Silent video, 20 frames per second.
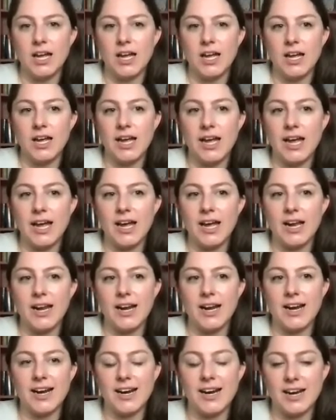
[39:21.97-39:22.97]

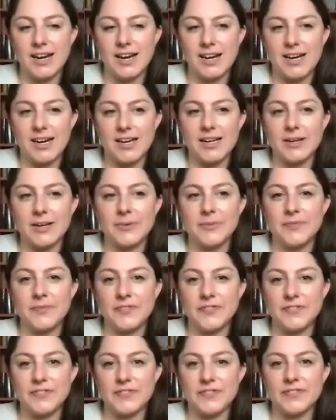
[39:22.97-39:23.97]

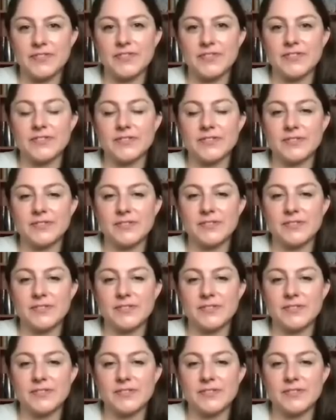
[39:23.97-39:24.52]
No words are spoken by the person on screen.